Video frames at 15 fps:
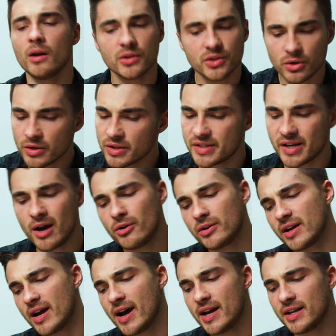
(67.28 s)
Turns out,
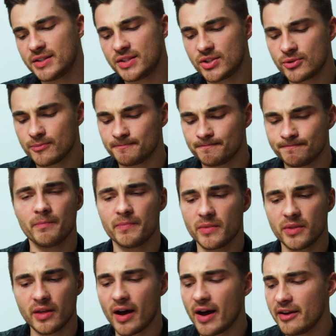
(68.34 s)
guys,
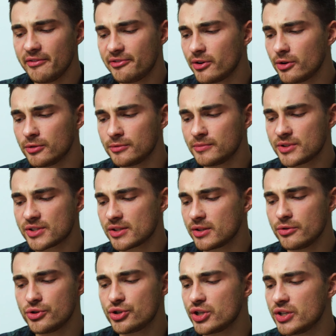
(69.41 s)
the iPhone
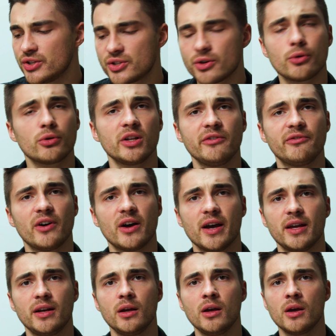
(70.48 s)
solution is totally
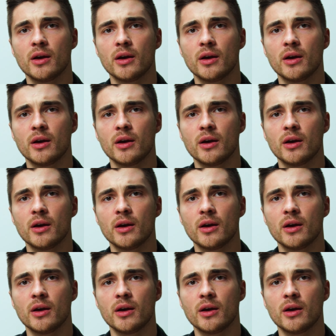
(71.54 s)
fine.